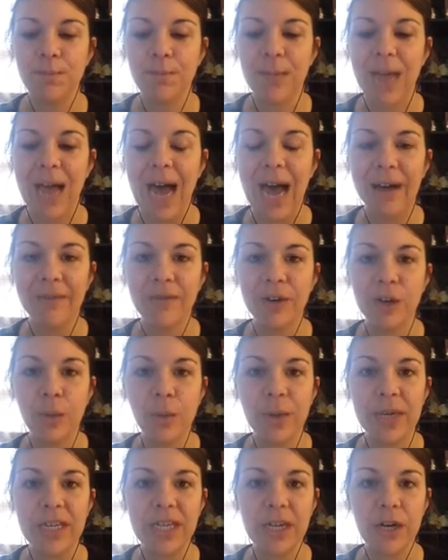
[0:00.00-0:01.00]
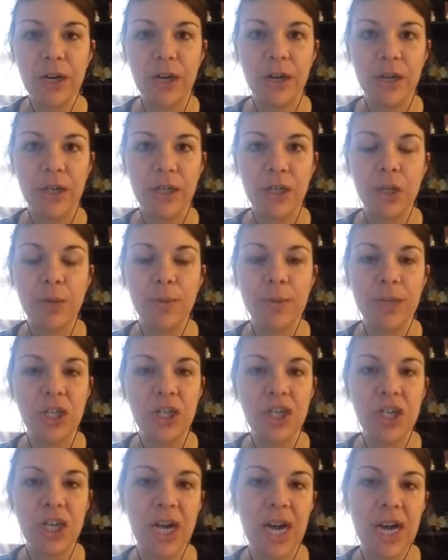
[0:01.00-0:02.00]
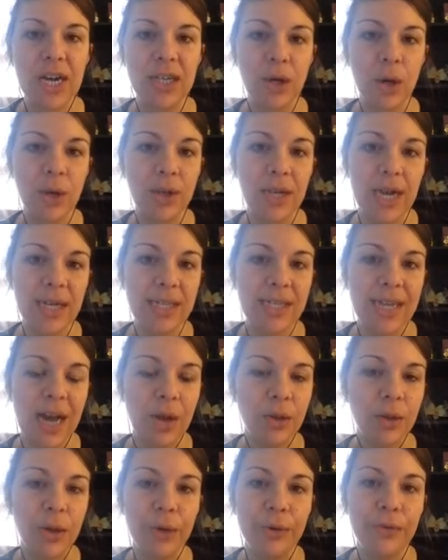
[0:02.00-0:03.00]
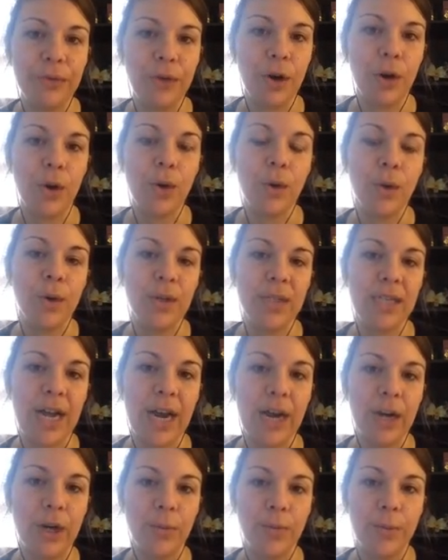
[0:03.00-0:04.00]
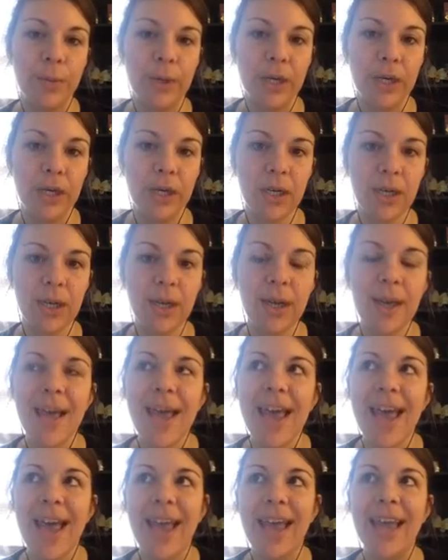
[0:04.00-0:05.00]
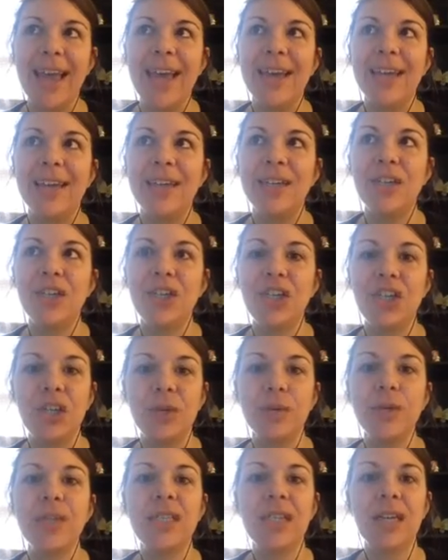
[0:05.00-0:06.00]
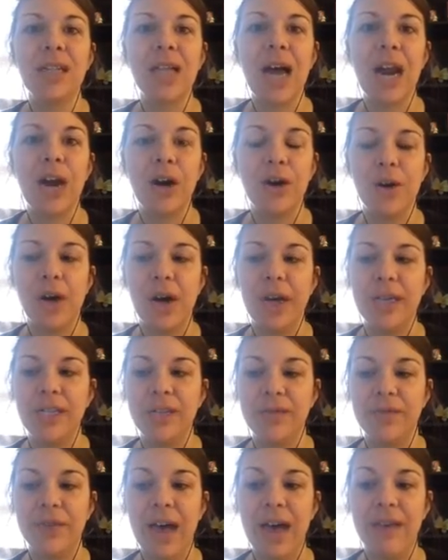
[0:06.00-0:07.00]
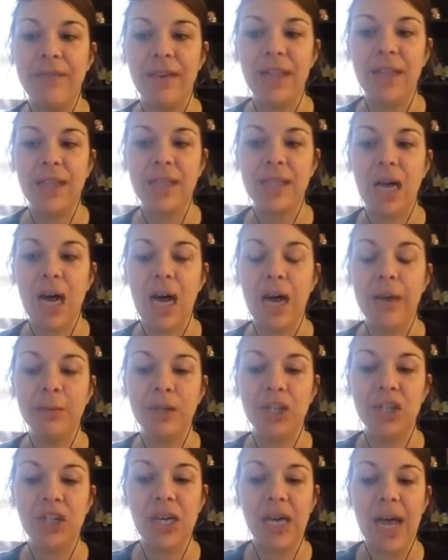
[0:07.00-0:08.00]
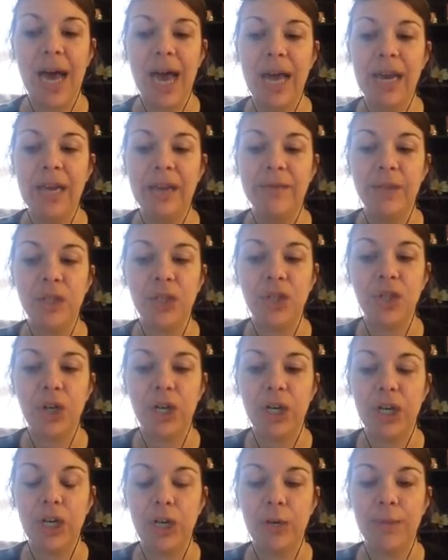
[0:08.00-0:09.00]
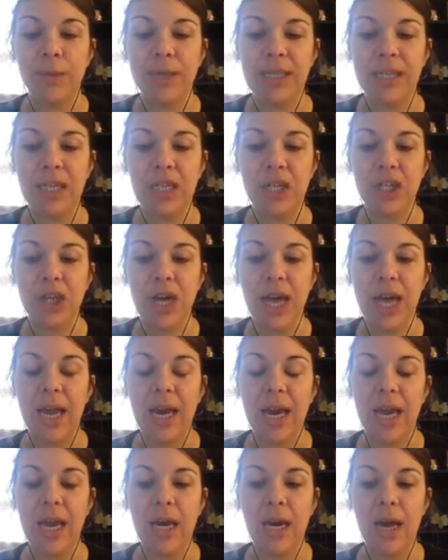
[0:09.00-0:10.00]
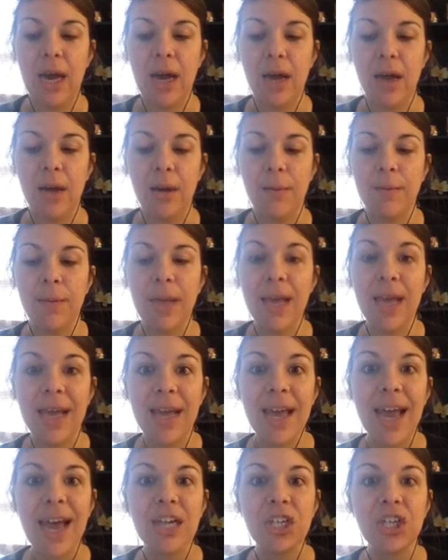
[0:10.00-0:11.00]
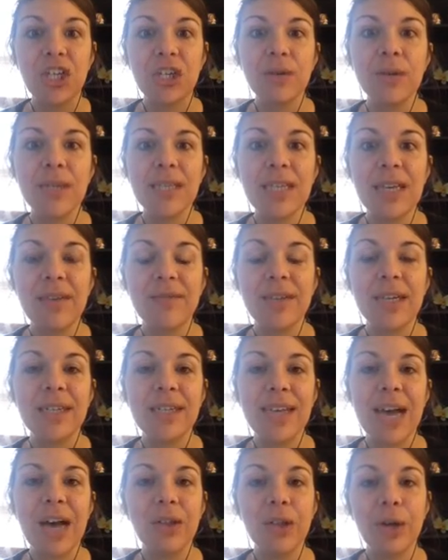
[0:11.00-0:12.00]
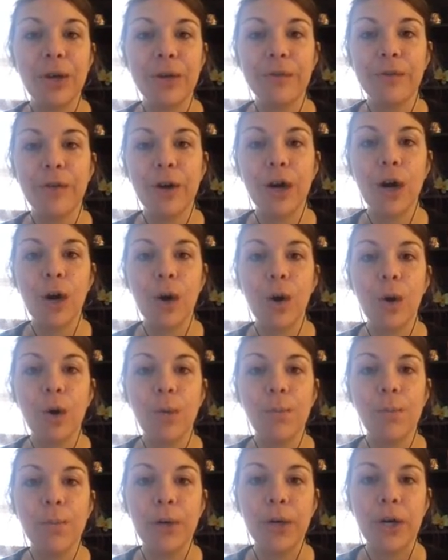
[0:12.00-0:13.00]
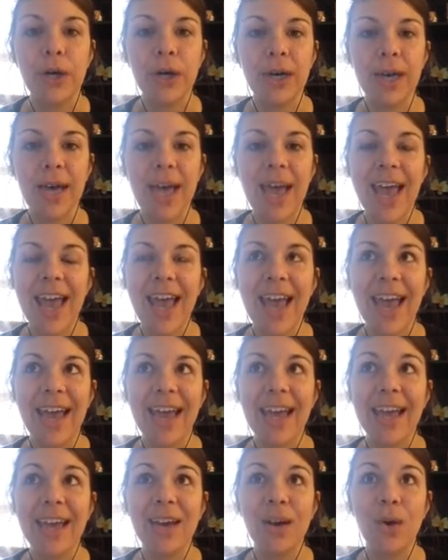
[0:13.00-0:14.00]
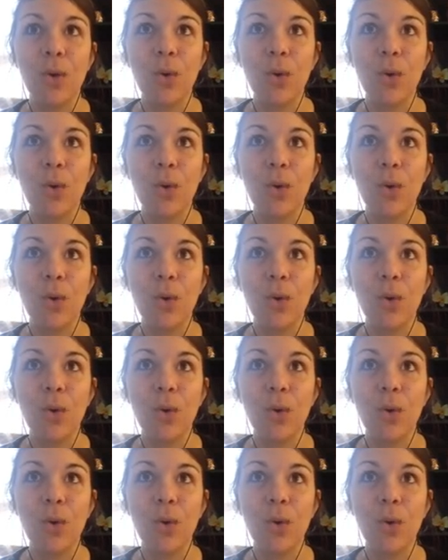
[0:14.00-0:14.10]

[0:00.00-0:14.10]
after we did her attunement, she got a download for a whole entire book. And she was still at her 9 to 5 at the time. She hadn't even started her business yet. And she received a download for a whole book. And,